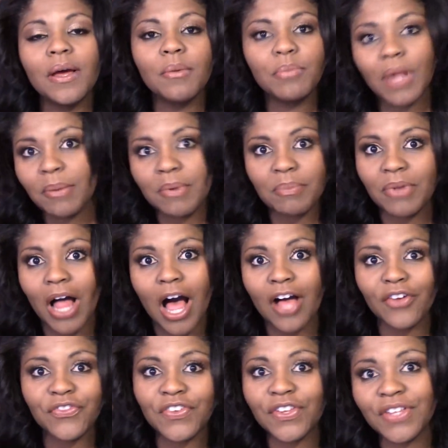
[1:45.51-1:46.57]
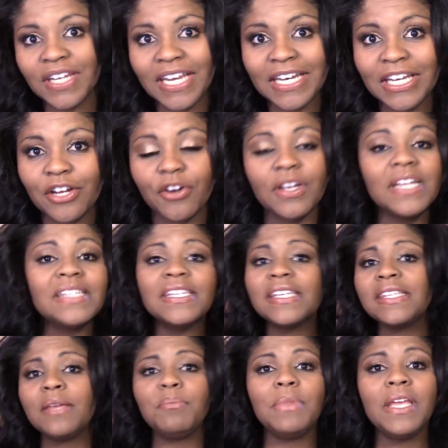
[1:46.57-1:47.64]
blah, blah, blah, fill it in here. And it
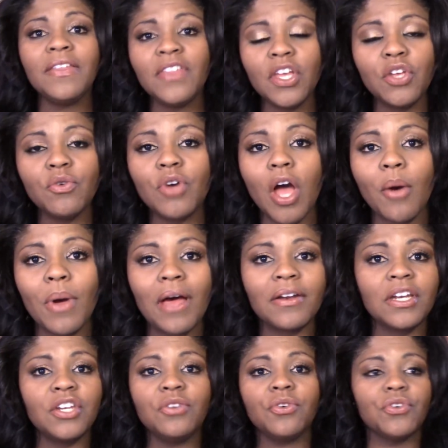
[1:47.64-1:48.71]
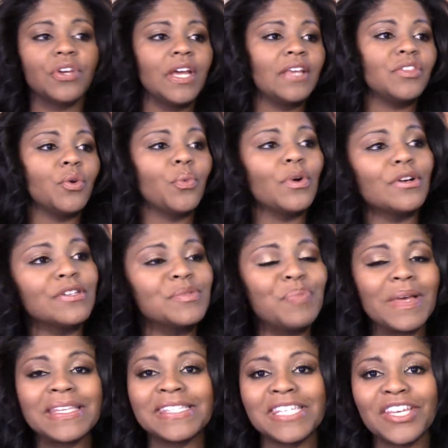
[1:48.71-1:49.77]
doesn't mean that you go out and you create the world's
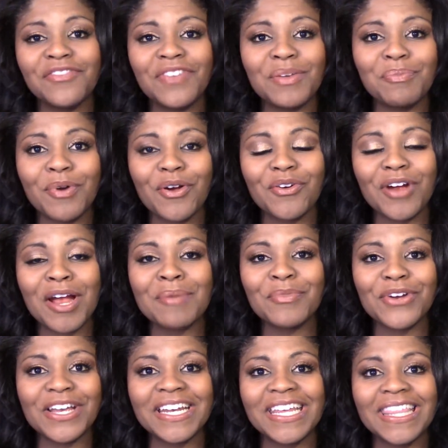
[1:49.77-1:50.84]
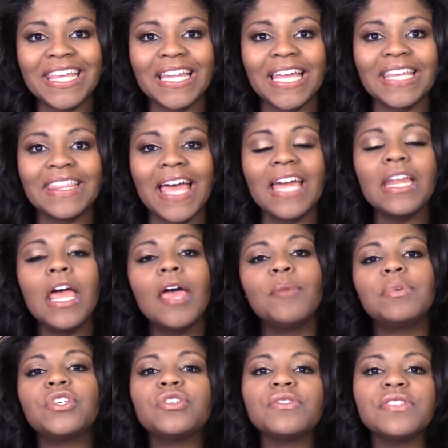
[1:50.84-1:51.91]
best T V program or anything like that,
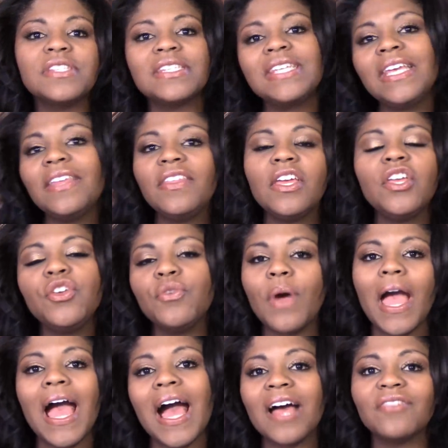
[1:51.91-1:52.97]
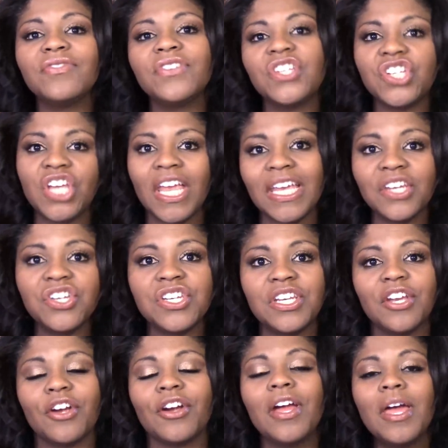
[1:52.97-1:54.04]
but you'll see that you have changed
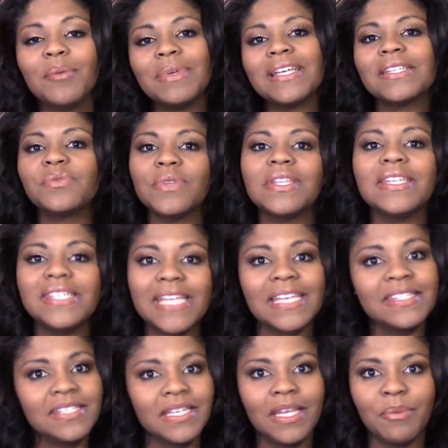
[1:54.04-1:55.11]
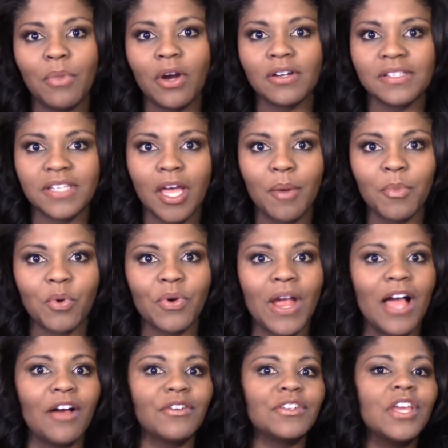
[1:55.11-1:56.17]
here, because when the destiny marks come
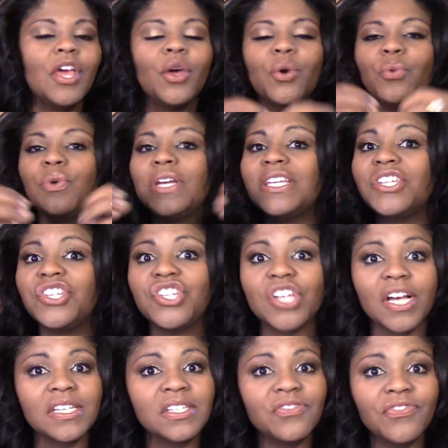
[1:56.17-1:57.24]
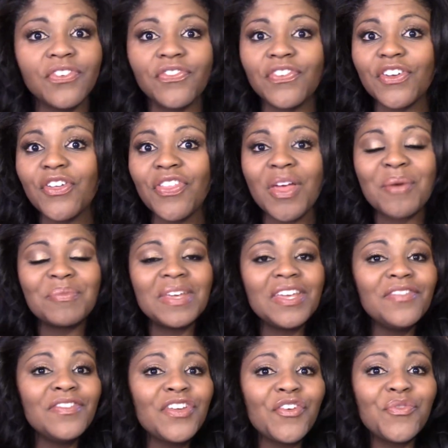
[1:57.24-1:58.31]
around, we just fulfill them,
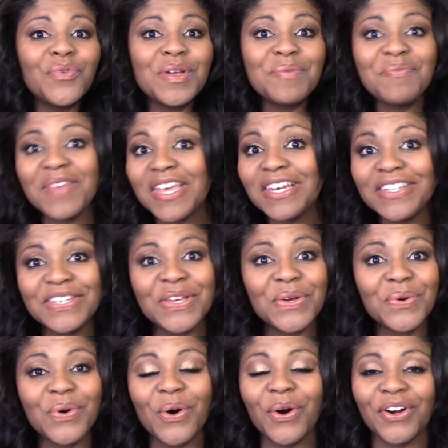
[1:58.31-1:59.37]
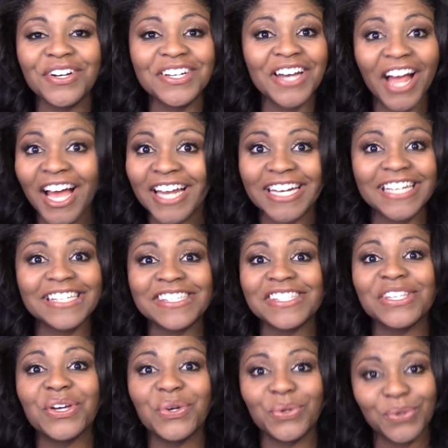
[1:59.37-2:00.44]
even if we mean to or not. It's
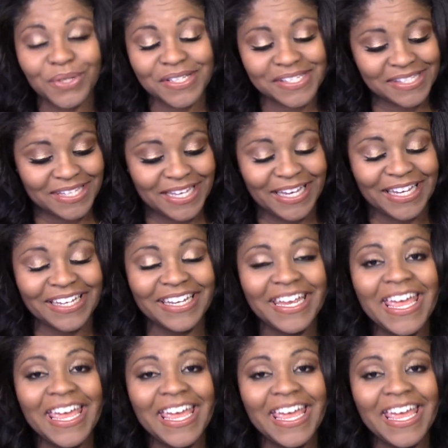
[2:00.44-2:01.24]
the coolest thing.